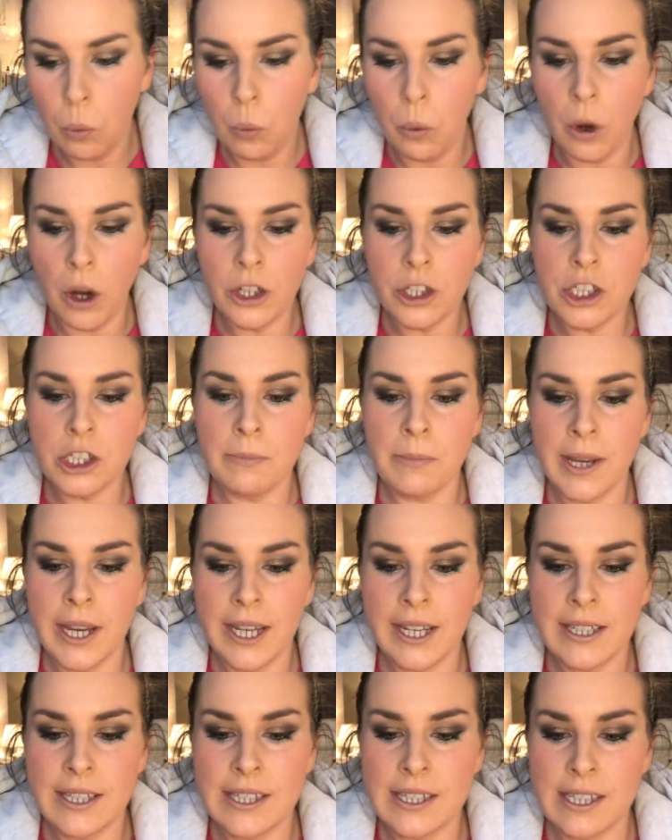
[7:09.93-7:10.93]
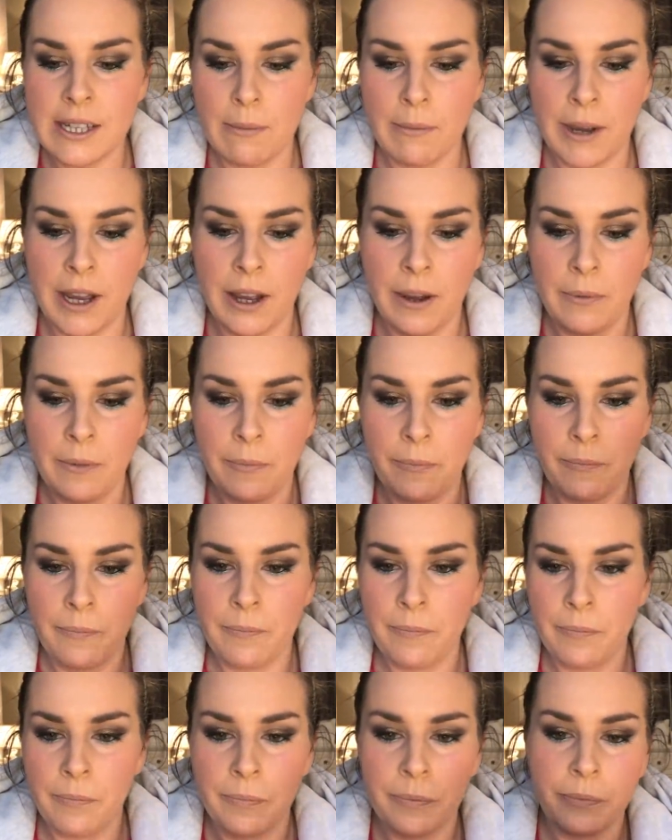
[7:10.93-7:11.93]
Watch me simmer.
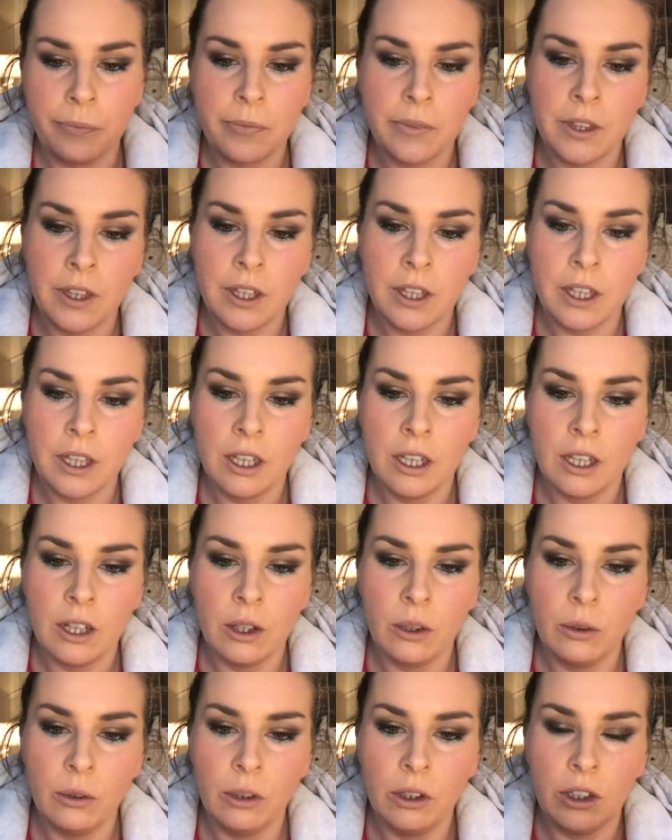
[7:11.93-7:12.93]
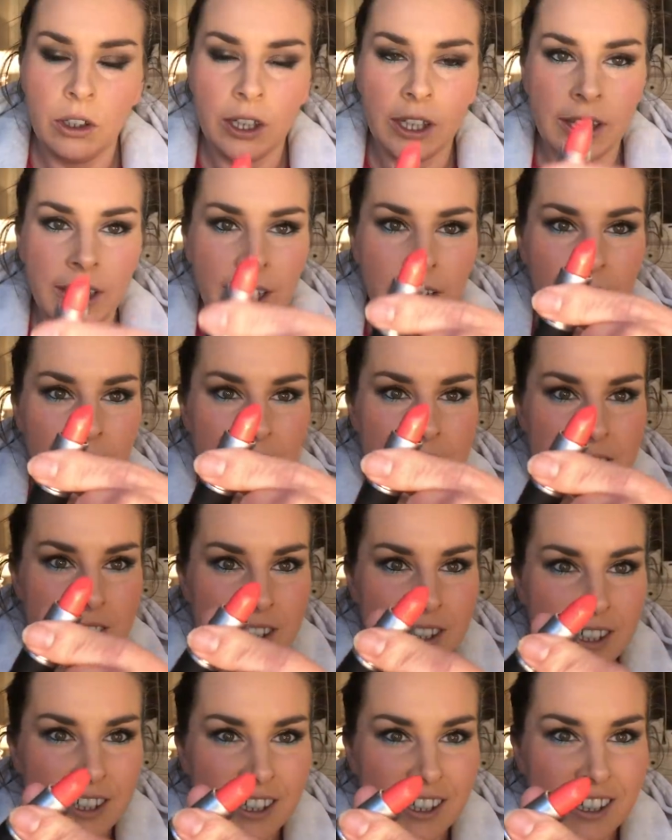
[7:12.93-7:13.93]
Oh, look at that.
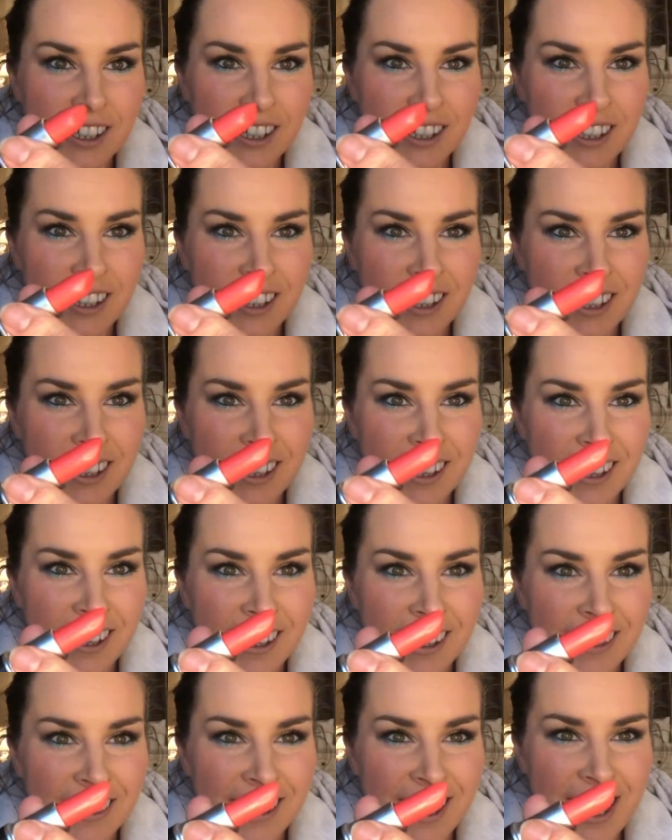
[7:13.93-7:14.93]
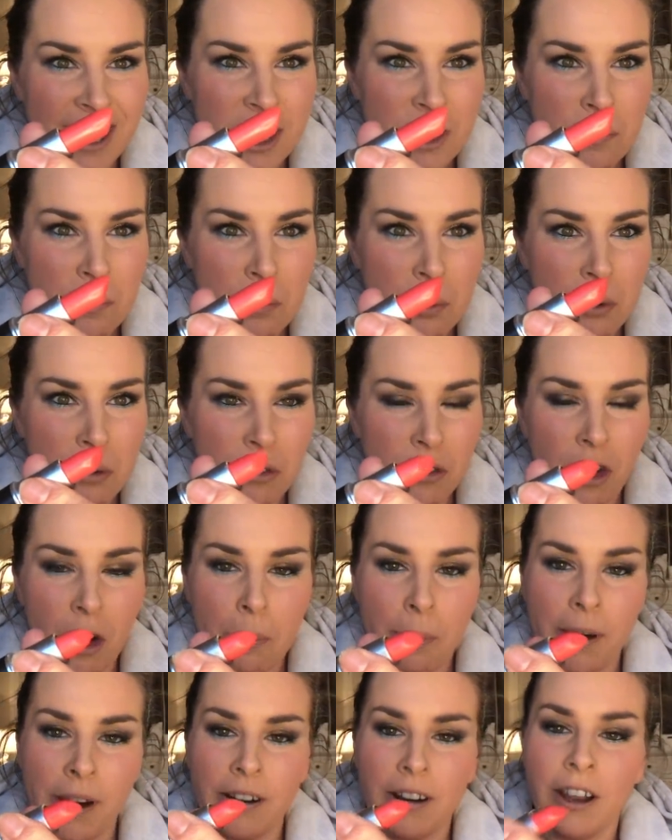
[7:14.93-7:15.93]
That is
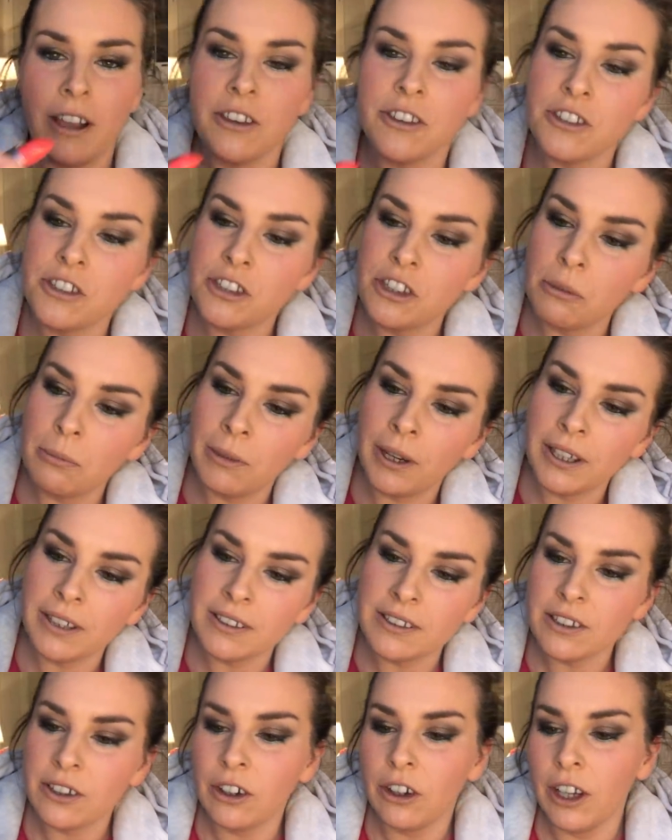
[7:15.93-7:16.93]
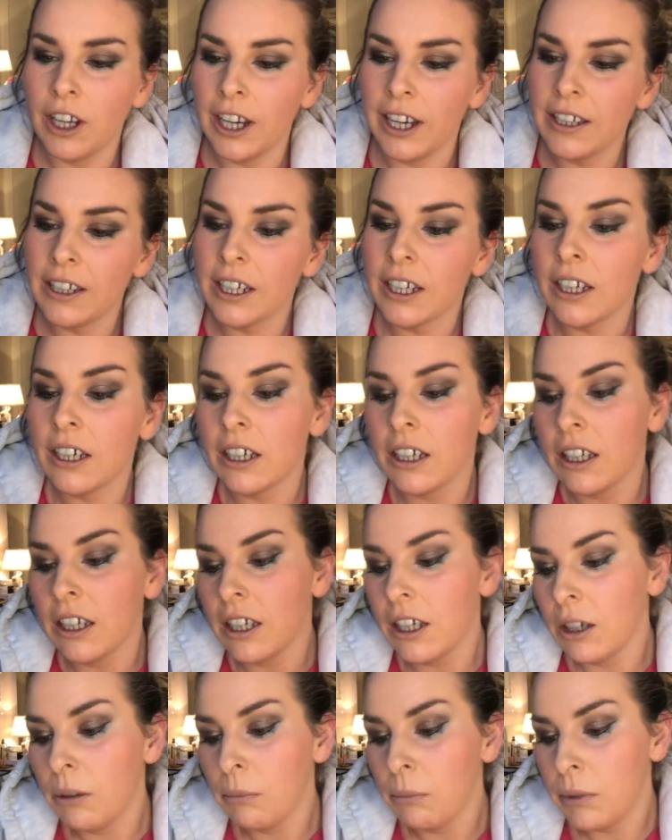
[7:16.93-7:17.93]
proper summer colour, isn't it?
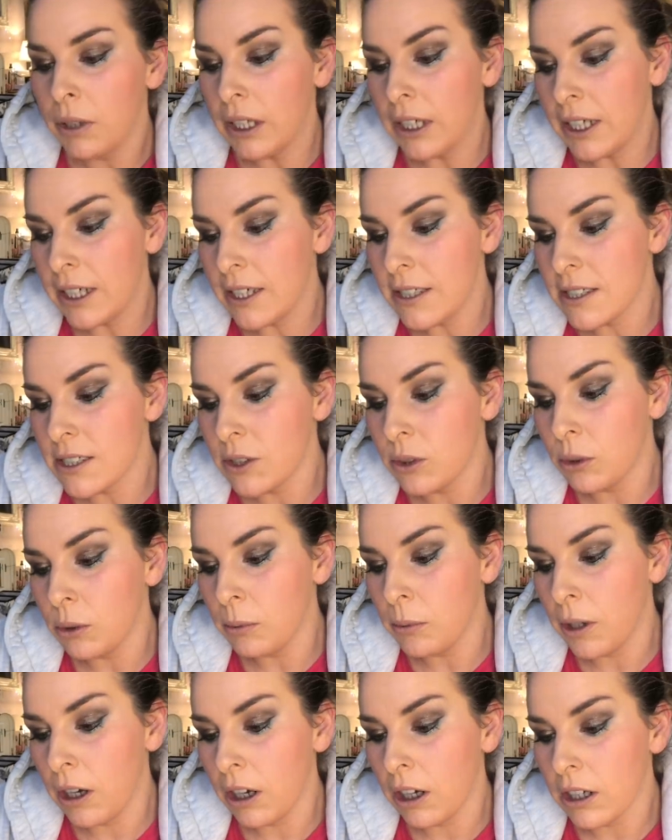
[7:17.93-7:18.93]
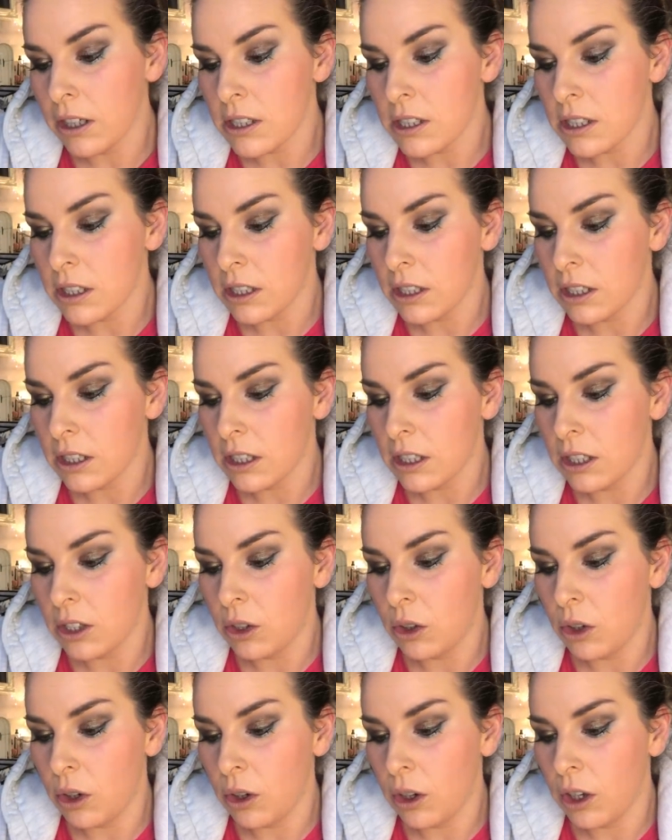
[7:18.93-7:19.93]
Please, no marks.
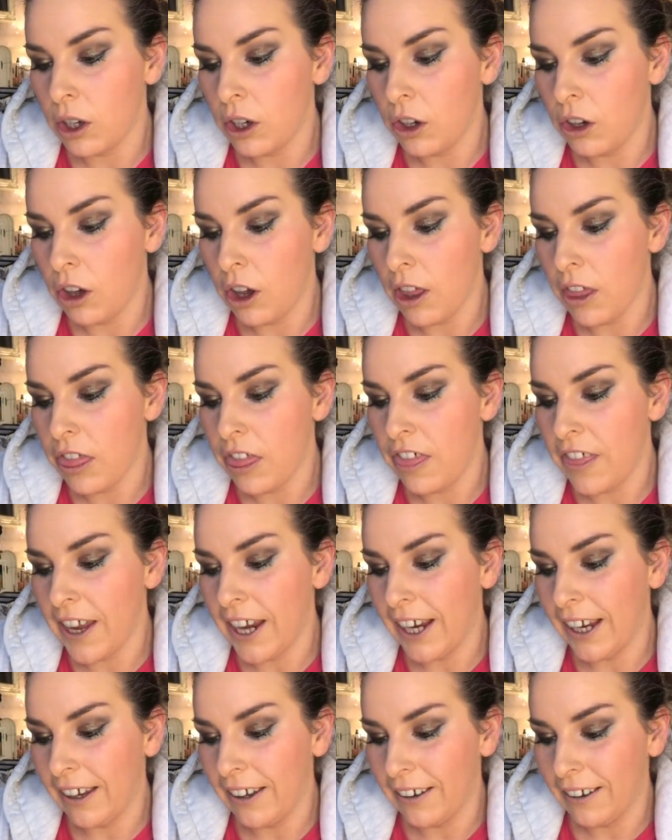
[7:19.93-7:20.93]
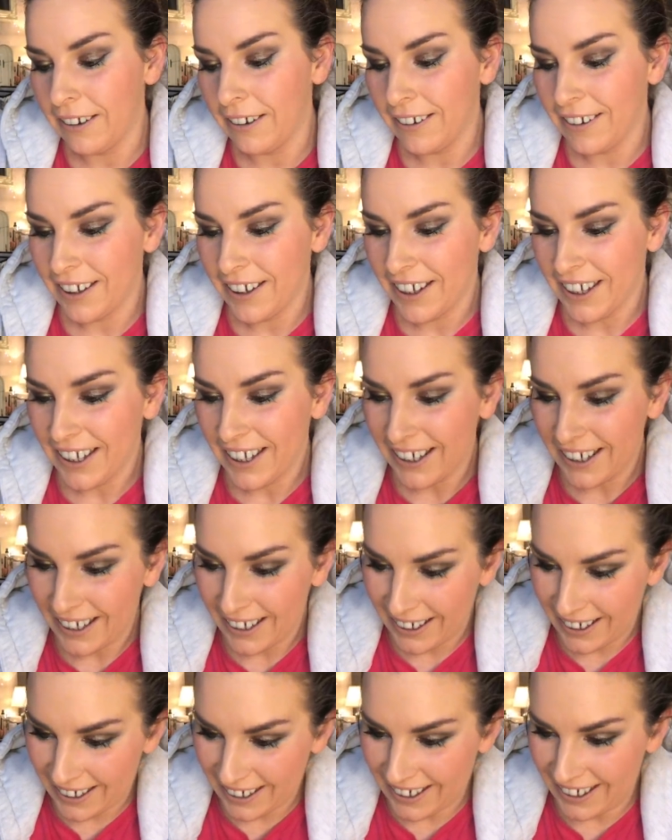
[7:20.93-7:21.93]
No, not a thing.
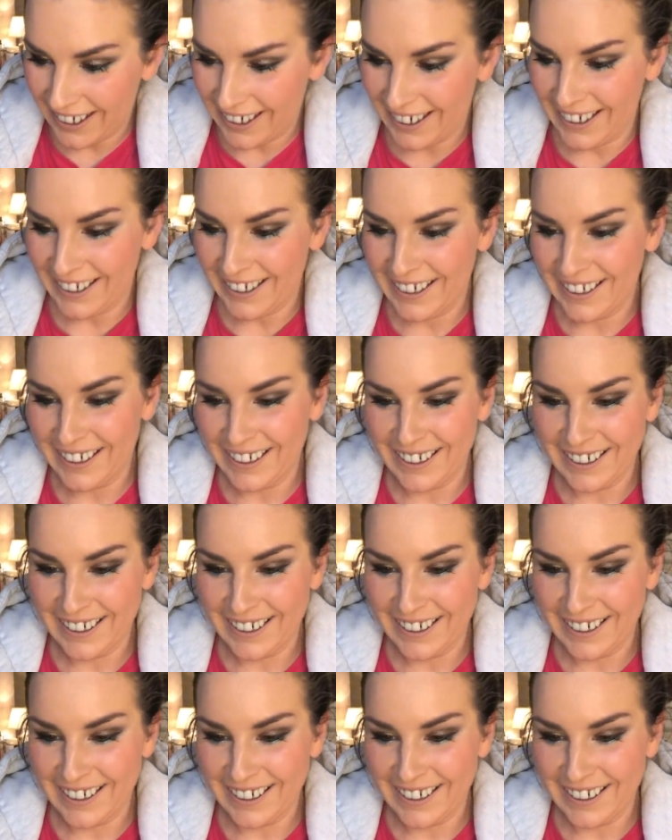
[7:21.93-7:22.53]
Get in.